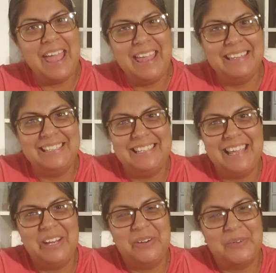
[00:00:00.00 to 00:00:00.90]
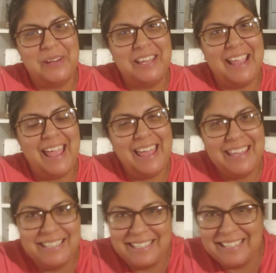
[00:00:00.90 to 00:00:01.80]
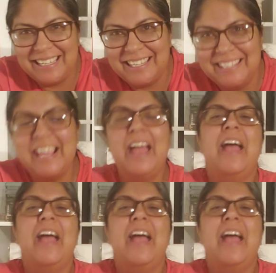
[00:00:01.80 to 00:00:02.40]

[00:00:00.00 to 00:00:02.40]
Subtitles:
AJ Creations.